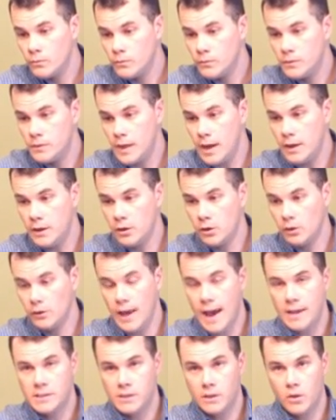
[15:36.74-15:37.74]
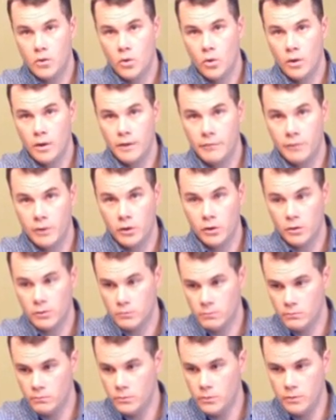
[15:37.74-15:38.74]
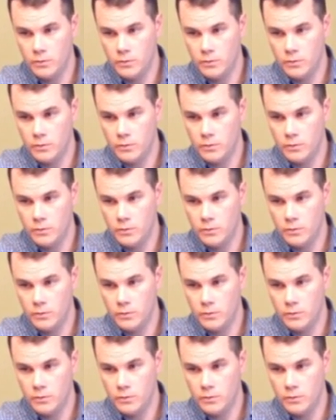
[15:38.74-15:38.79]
take your elastic cord. If your